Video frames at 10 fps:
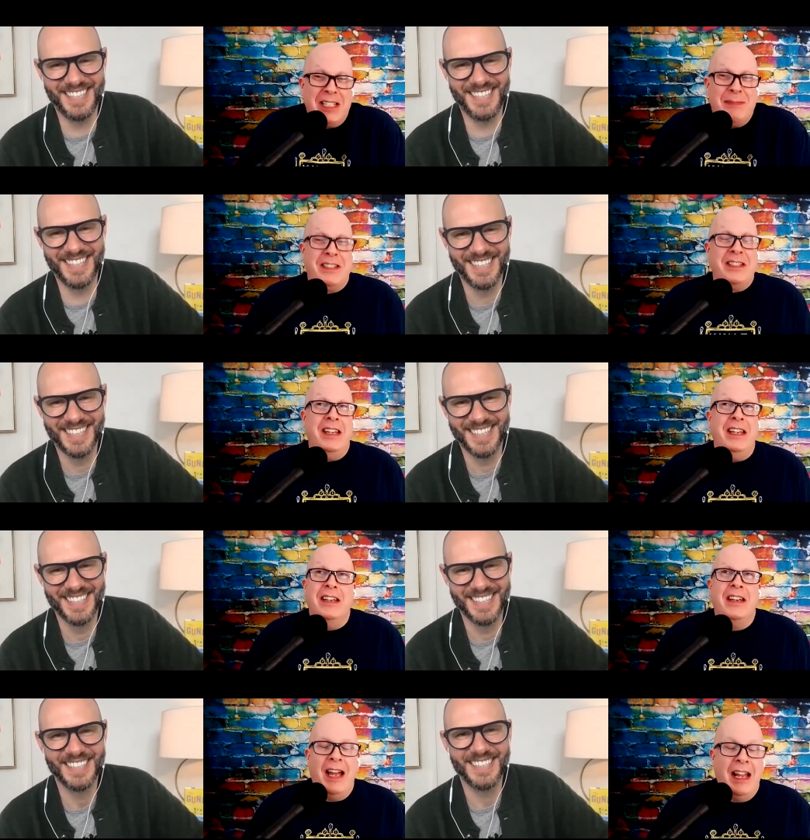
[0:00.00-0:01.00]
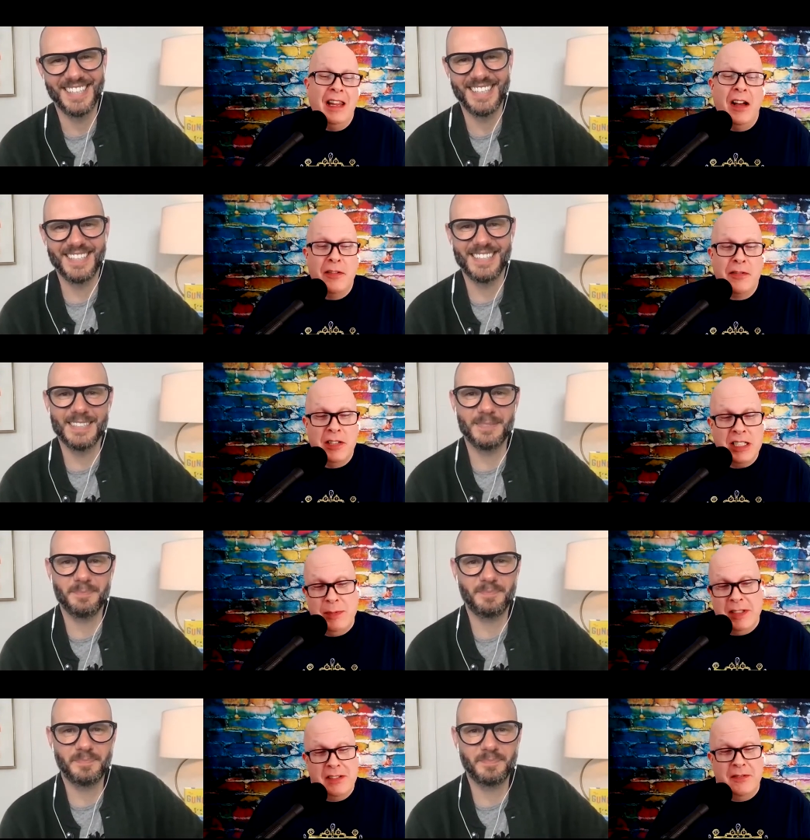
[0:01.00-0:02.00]
Speaker 1: Christmas scene. I love
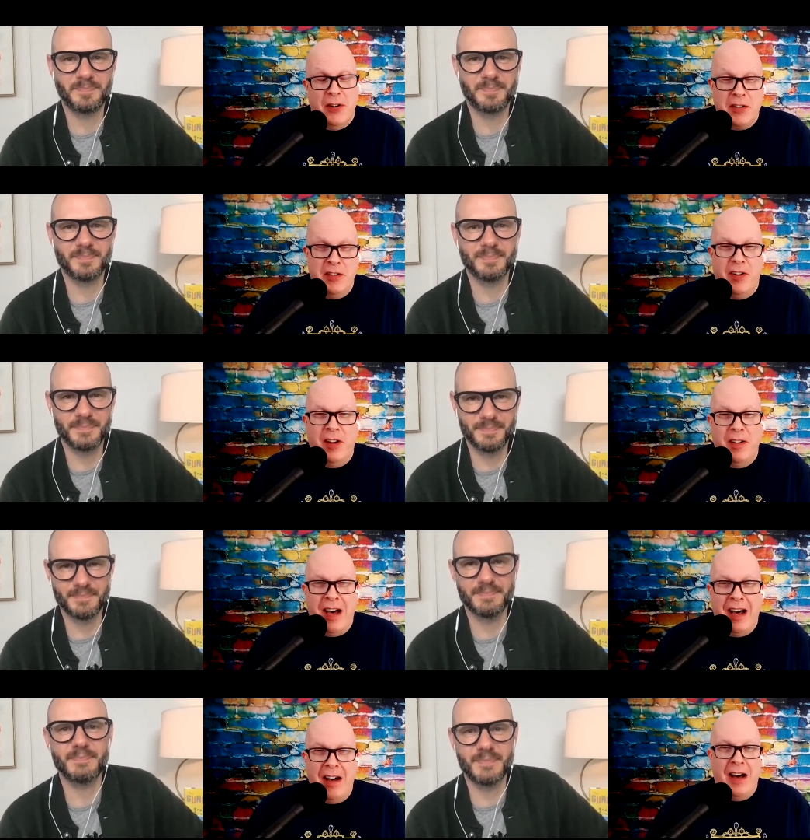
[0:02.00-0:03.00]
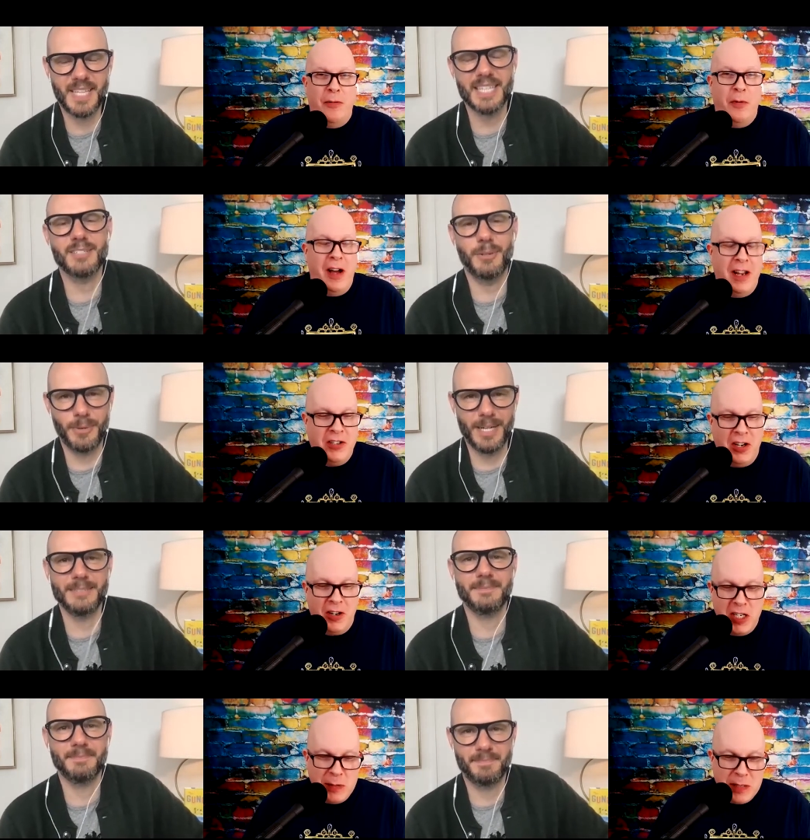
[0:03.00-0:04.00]
Christmas. First of all, I'll, I'll yeah, watch so a I.
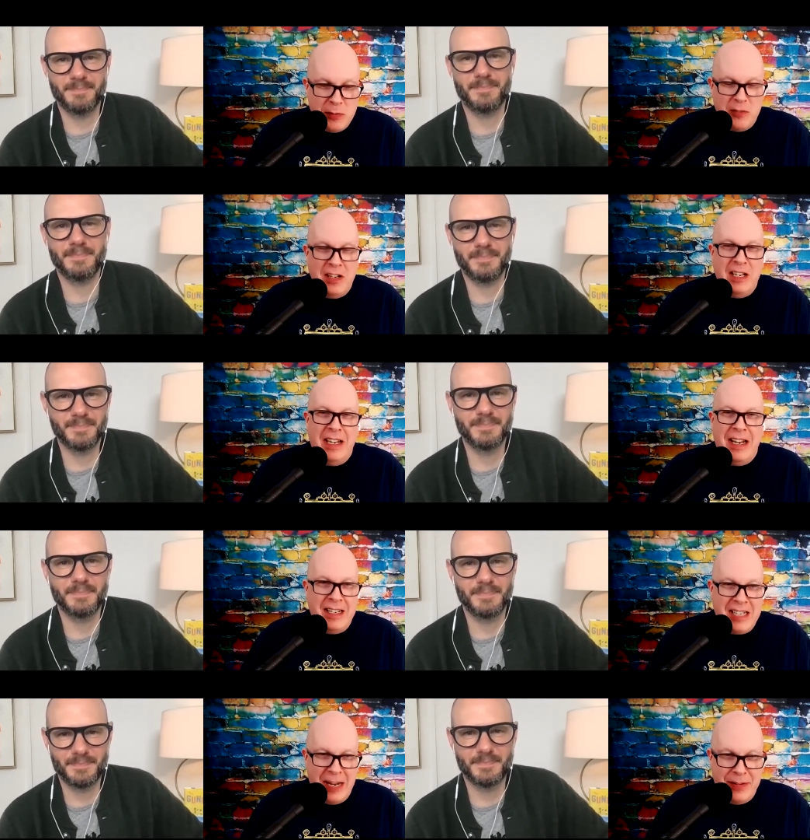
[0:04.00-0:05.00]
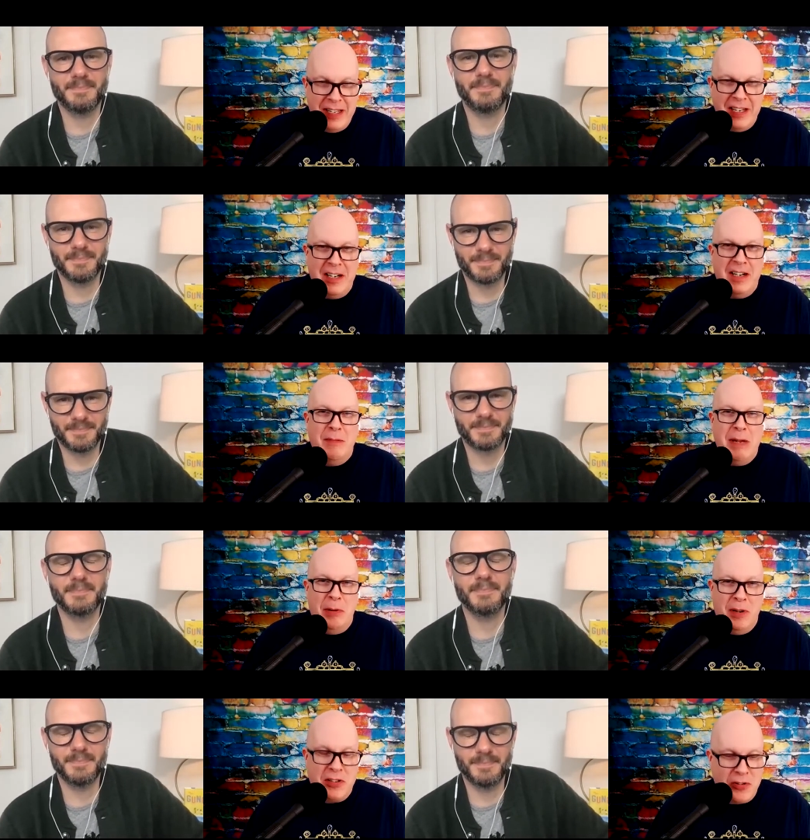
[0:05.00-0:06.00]
Christmas movie any time of the year. Maybe
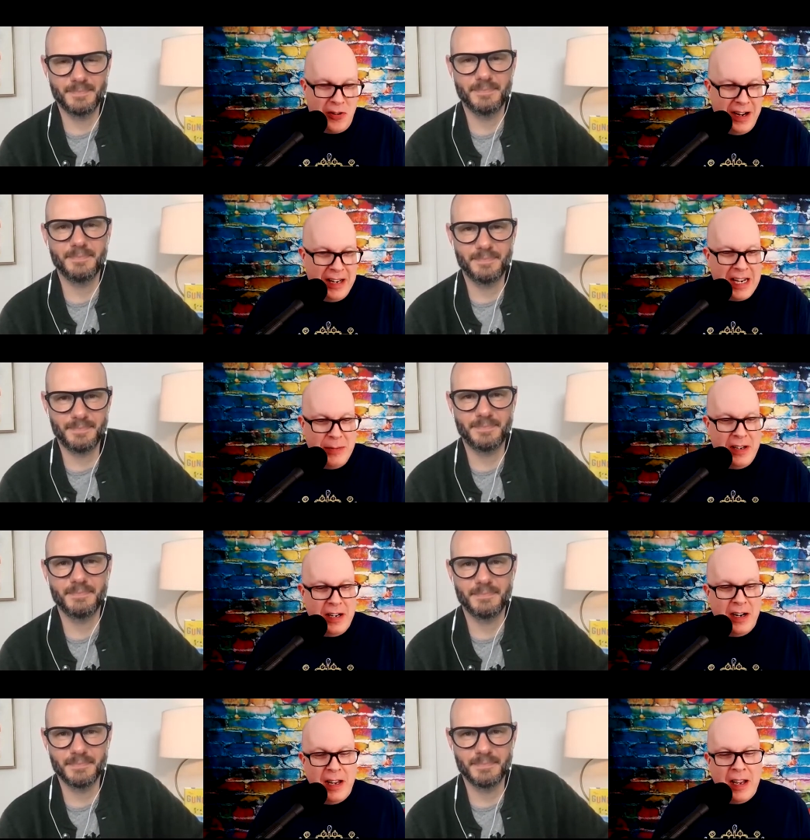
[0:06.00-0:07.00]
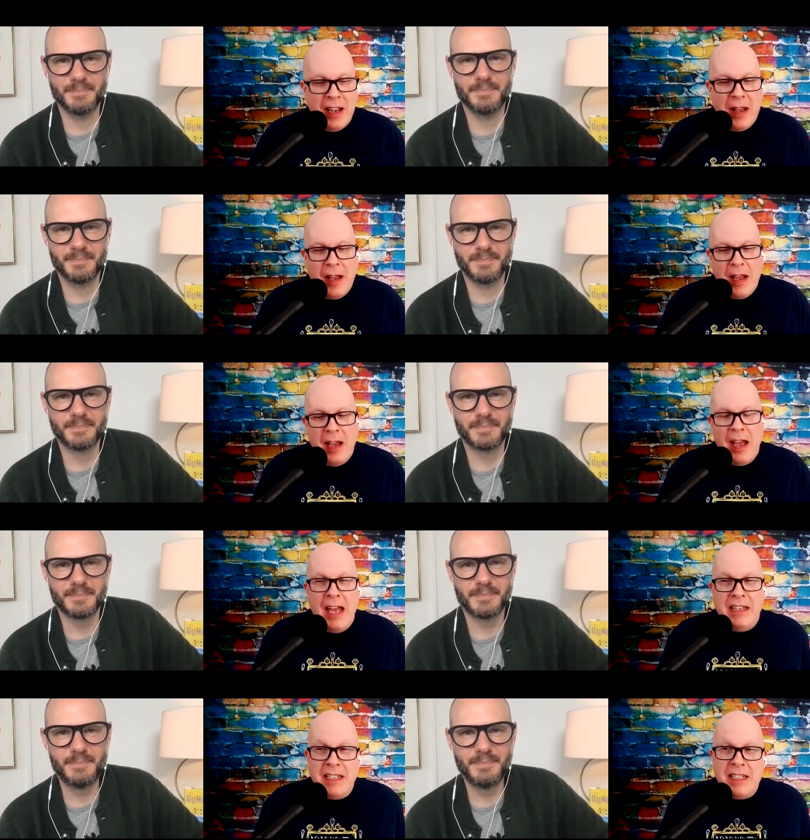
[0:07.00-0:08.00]
read a story any time of year
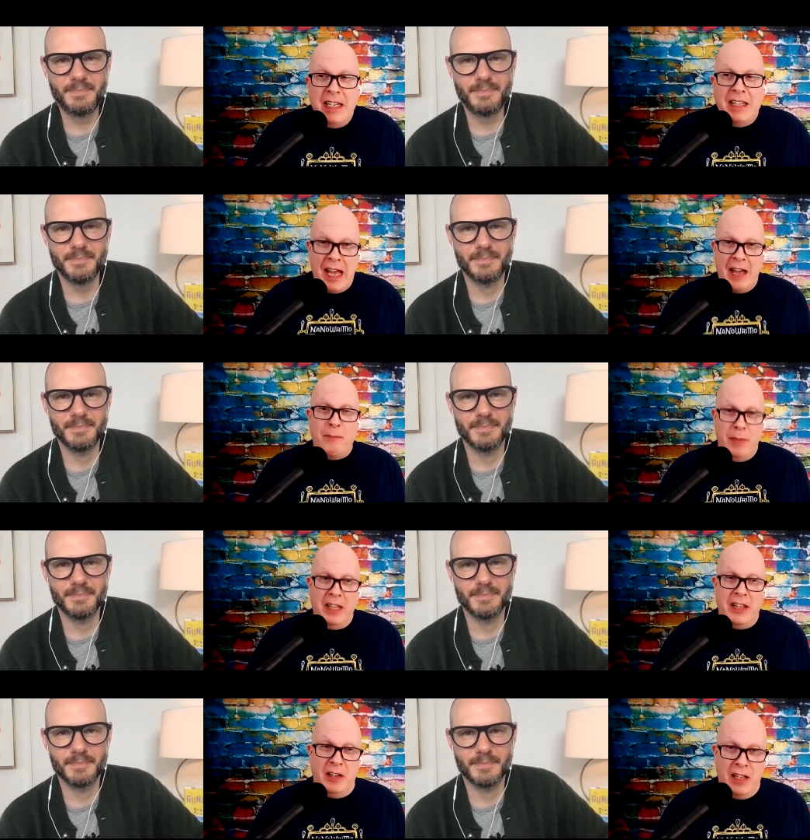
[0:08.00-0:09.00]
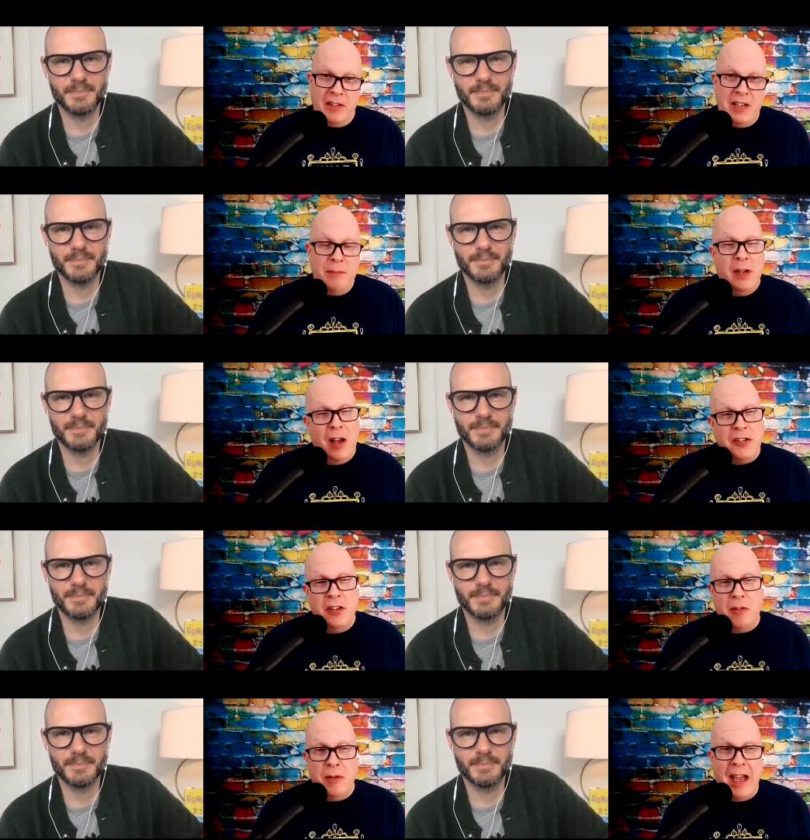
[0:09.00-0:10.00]
and to see that be their lifting, but also
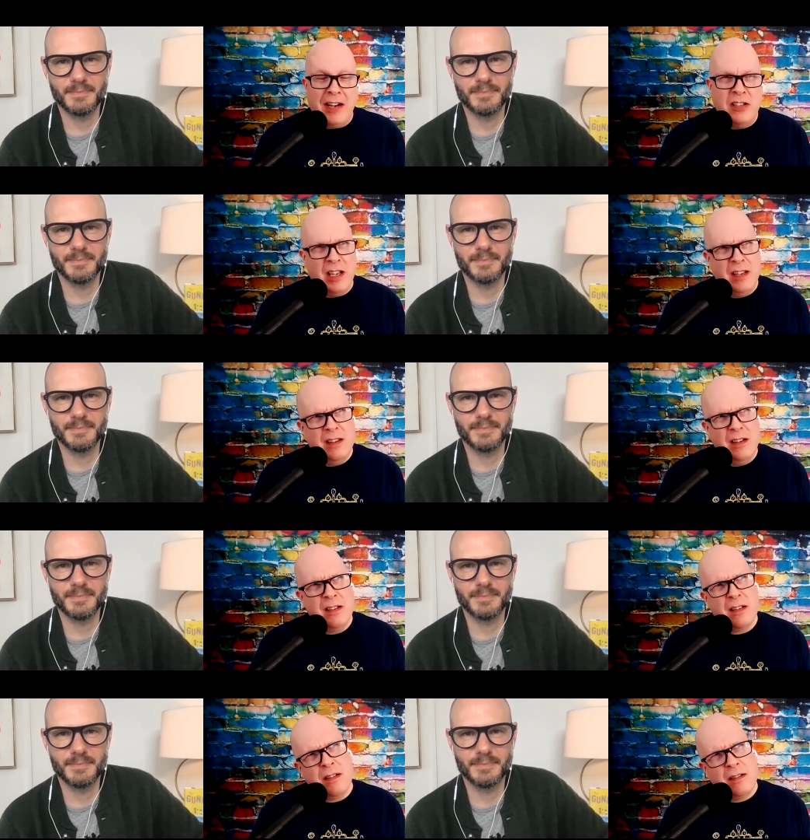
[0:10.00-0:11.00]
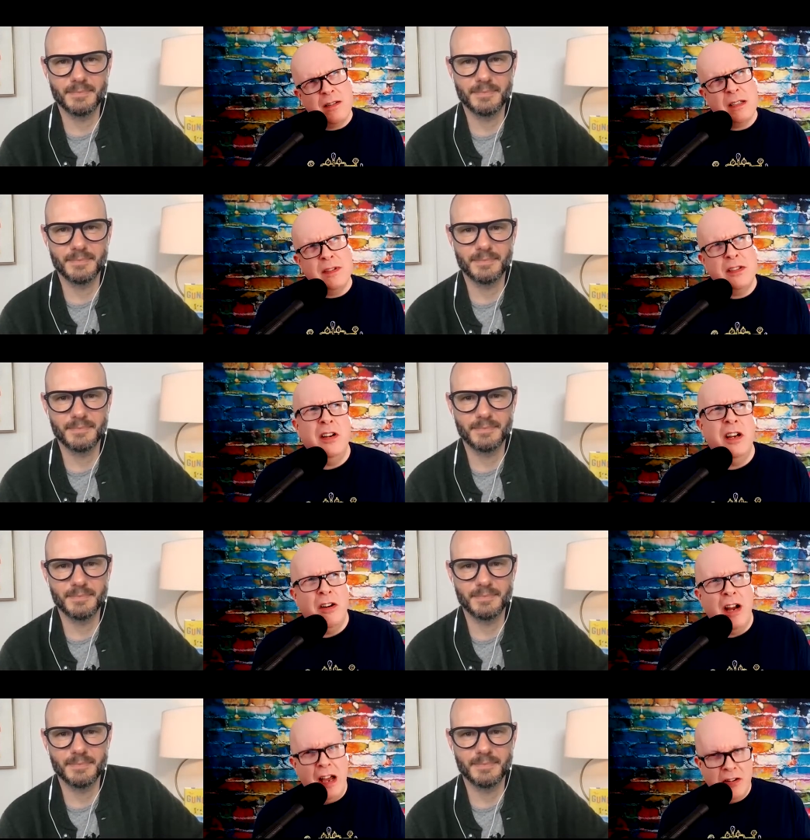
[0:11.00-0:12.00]
the reactions like, there's a Christmas tree in
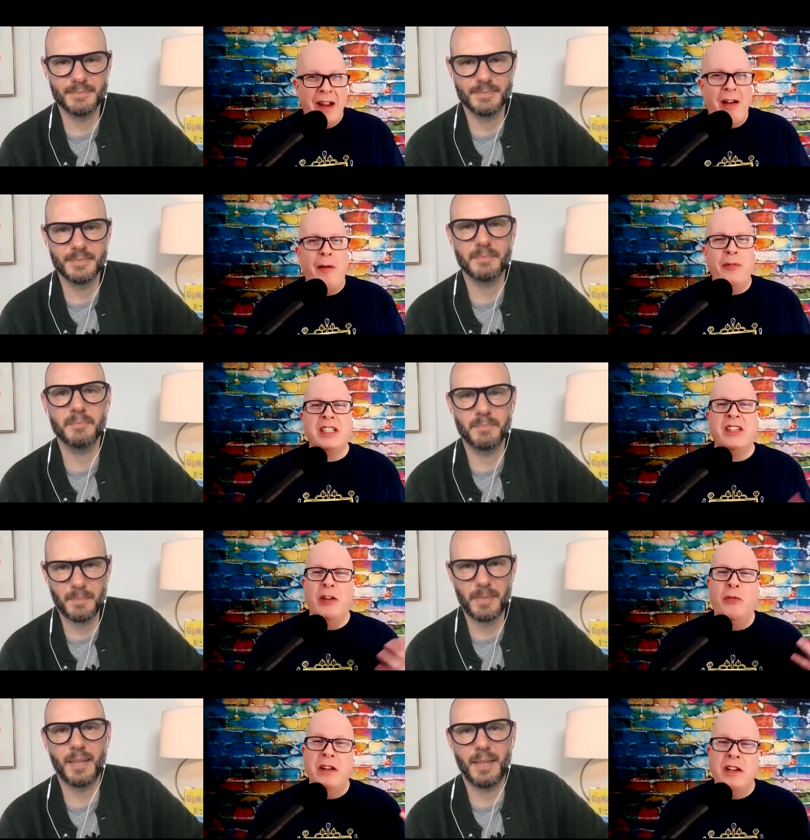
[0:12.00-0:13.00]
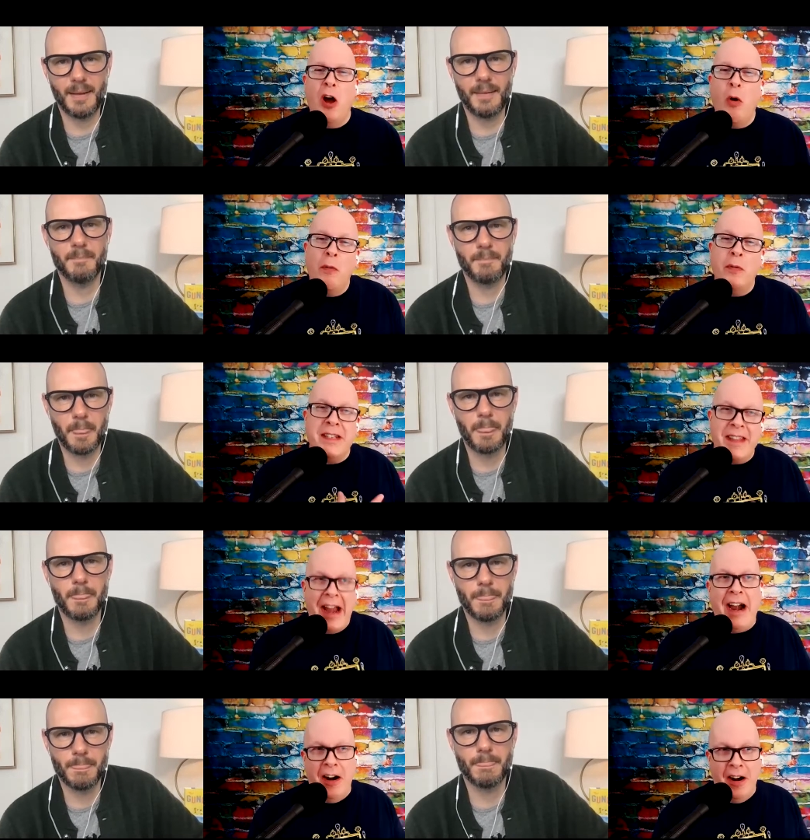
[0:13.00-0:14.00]
your house. Uh, almost as if you wouldn't know yeah. it was
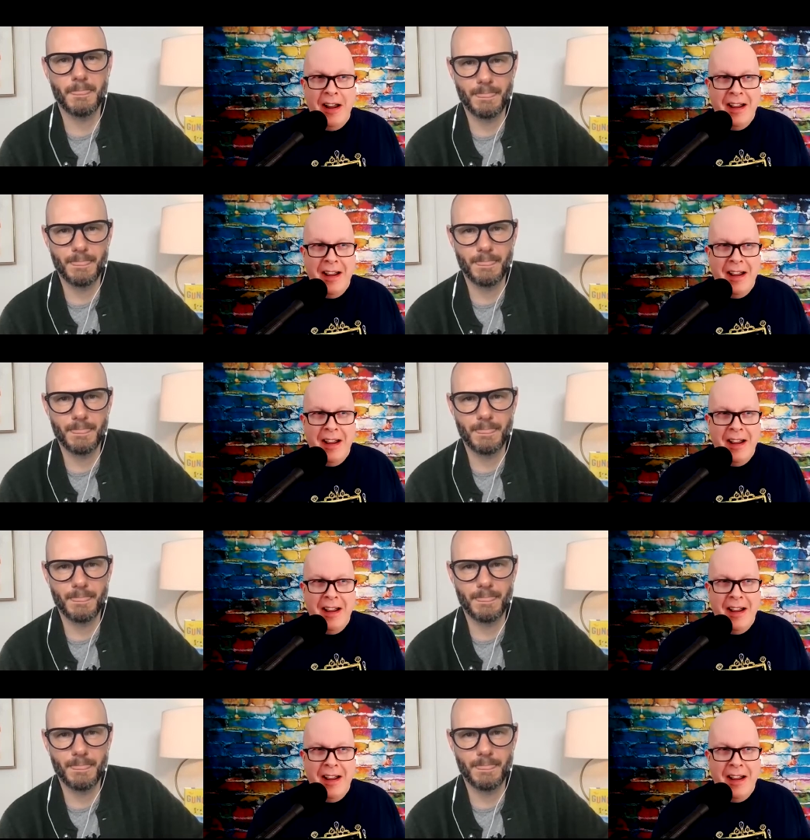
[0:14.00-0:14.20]
there.